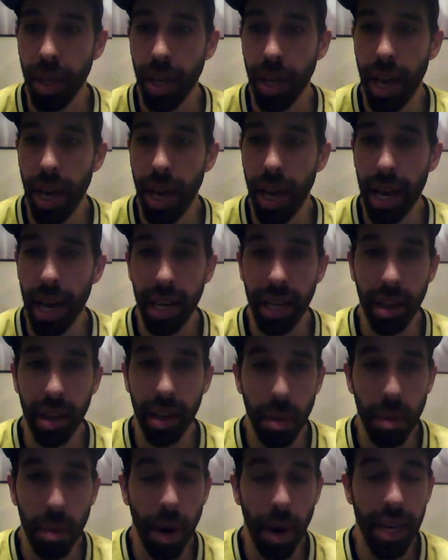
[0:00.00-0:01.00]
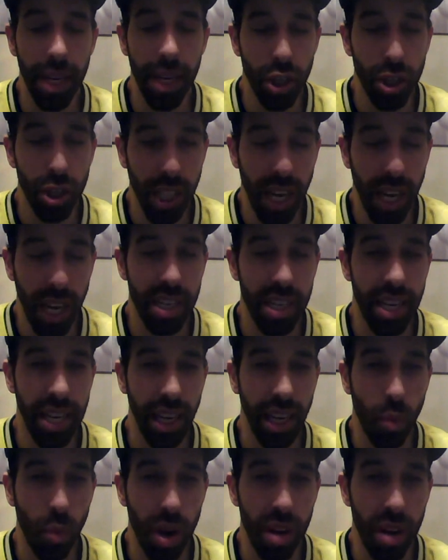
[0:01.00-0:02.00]
It might just kind of
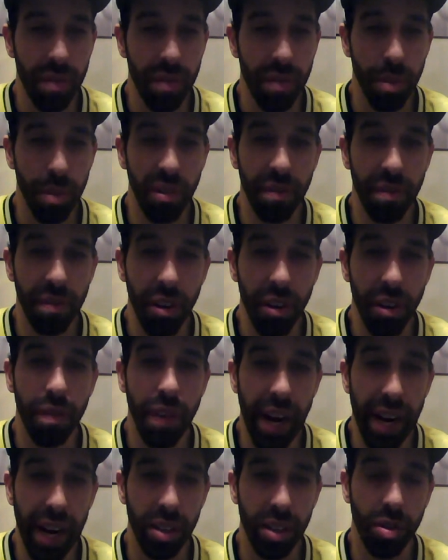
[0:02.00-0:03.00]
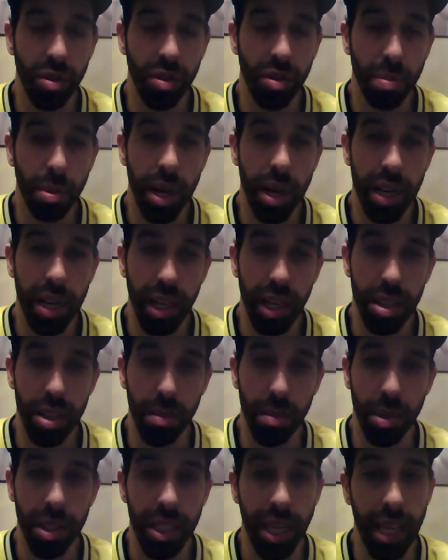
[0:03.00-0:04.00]
take away from the fear factor of playing against
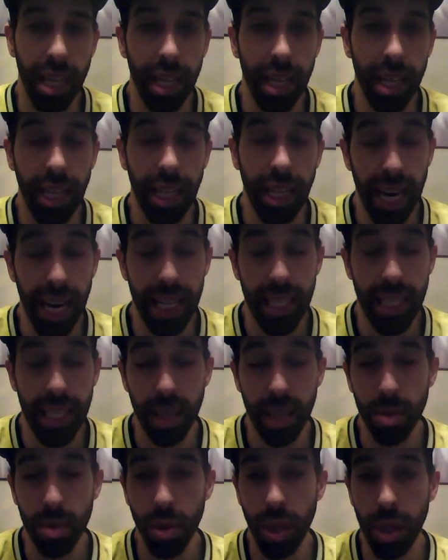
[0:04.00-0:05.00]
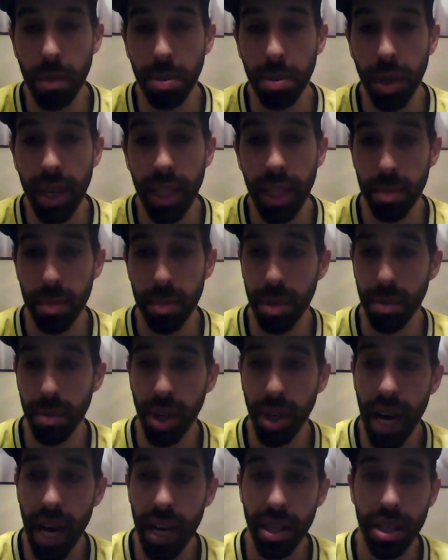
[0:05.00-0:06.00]
them, because I think a lot of teams, when they play them
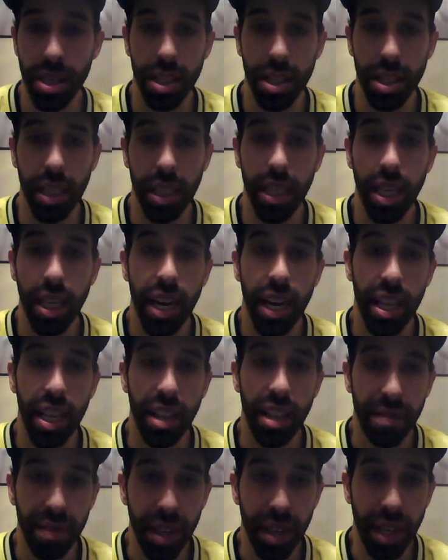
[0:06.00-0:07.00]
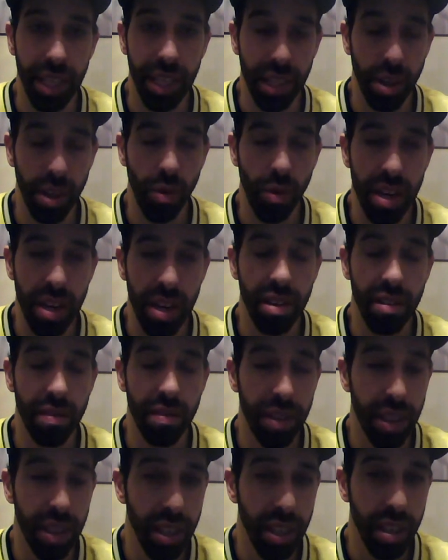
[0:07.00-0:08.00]
subconsciously, they feel like they're ready to
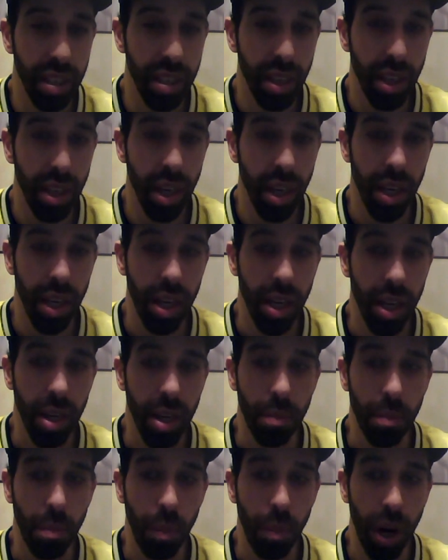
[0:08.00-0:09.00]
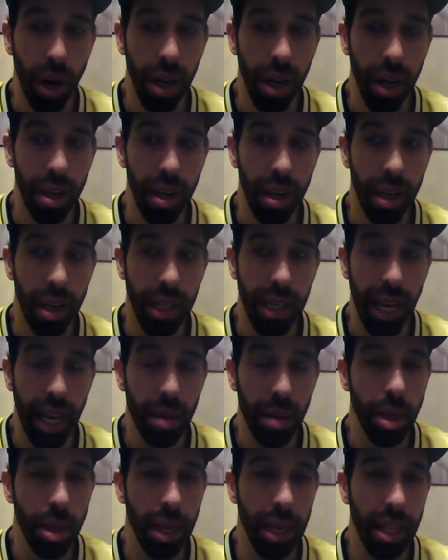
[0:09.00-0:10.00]
defeat it. But in a
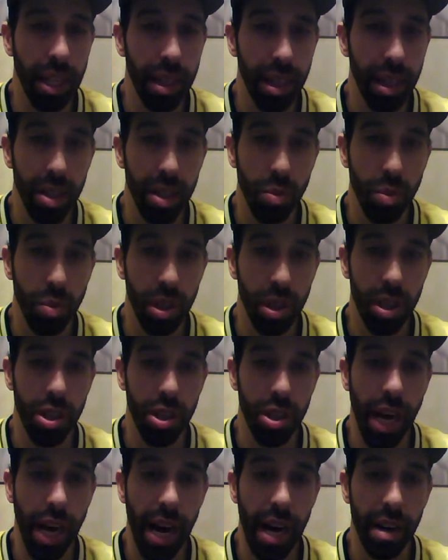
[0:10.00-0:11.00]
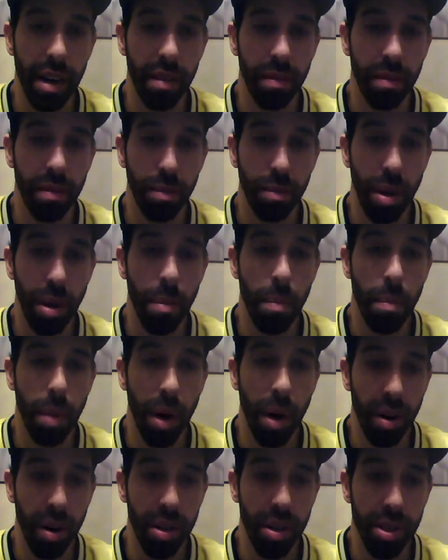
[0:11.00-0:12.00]
game like this, where they just got
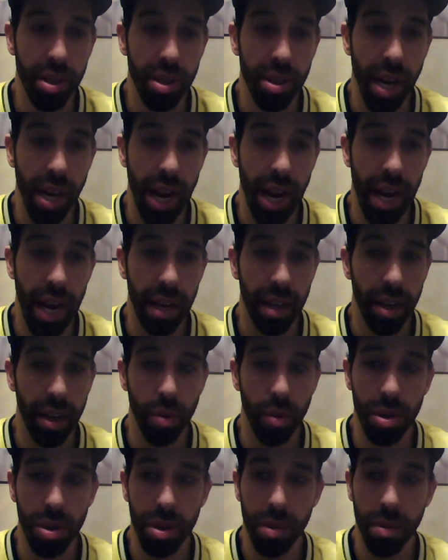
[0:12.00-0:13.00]
embarrassed, and there